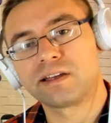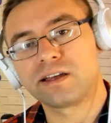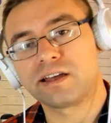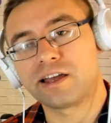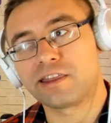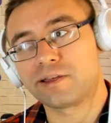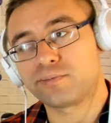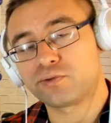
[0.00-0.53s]

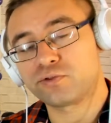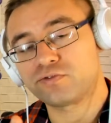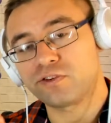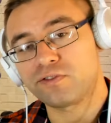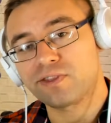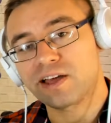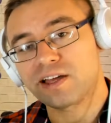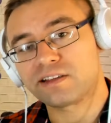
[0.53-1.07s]
And the proof
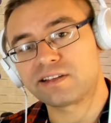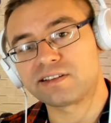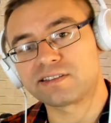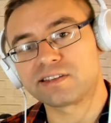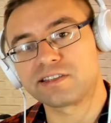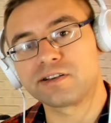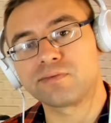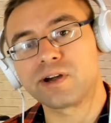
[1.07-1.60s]
of that is
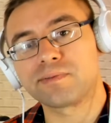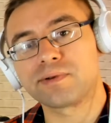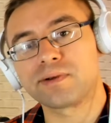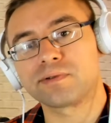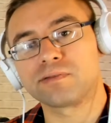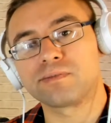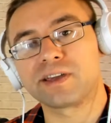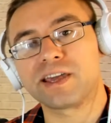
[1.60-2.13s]
in the way
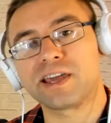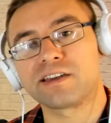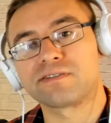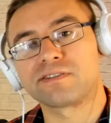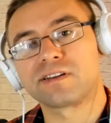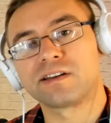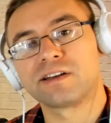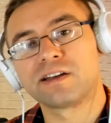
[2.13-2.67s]
people behave.